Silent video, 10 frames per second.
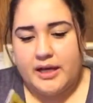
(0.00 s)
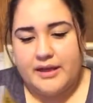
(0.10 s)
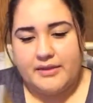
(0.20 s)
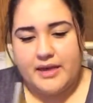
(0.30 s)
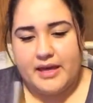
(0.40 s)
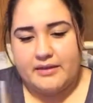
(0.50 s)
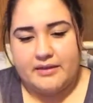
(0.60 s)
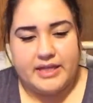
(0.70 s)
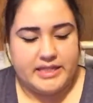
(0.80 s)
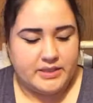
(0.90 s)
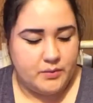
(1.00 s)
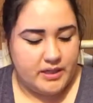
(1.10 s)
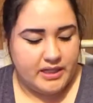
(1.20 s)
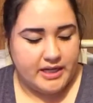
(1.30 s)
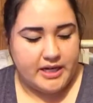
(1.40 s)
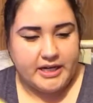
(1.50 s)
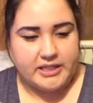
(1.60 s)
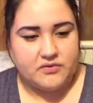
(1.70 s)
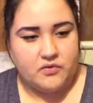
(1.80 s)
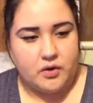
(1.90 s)
And then this one here
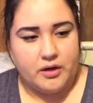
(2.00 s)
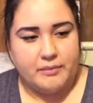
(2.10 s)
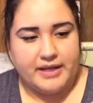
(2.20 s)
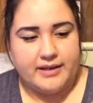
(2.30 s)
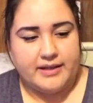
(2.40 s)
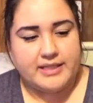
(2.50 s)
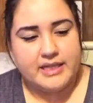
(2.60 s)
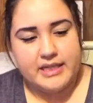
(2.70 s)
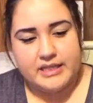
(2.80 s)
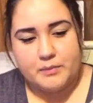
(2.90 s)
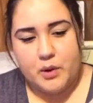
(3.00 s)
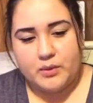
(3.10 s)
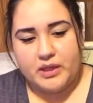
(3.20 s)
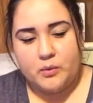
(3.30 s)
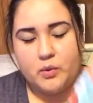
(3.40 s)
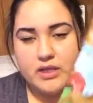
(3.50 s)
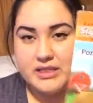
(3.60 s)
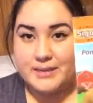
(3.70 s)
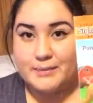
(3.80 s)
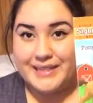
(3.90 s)
is for my youngest son. It's Pony
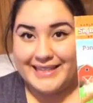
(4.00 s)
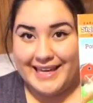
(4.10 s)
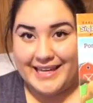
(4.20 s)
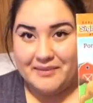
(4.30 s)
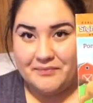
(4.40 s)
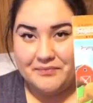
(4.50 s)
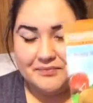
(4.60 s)
Wants to Play.